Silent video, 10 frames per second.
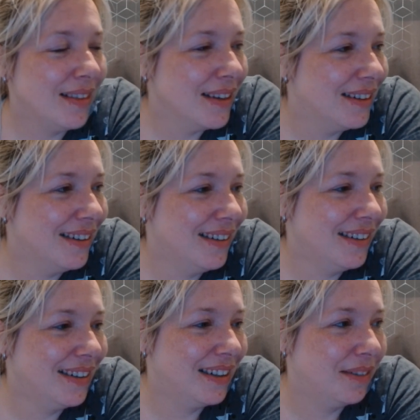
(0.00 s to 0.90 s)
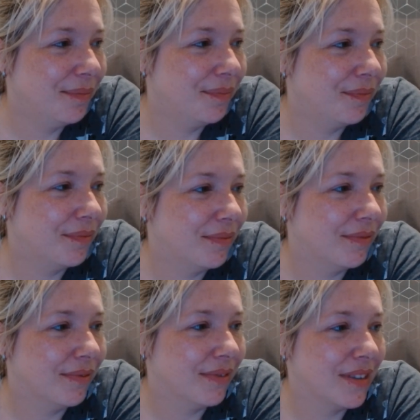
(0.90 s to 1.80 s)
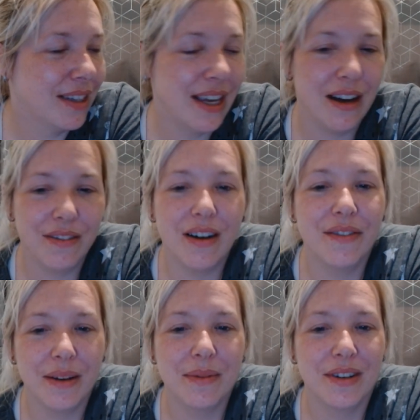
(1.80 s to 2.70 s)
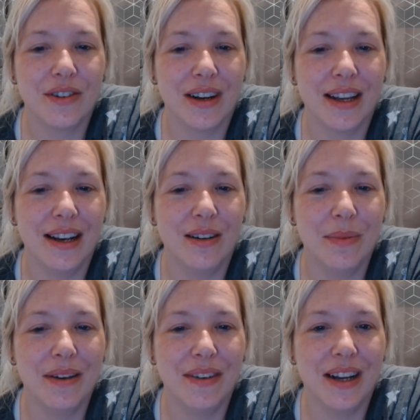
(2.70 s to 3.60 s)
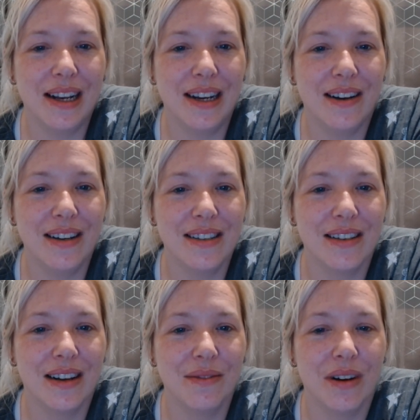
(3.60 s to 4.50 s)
Oh yeah, I think I'm going to try and get a little bit of an early night tonight.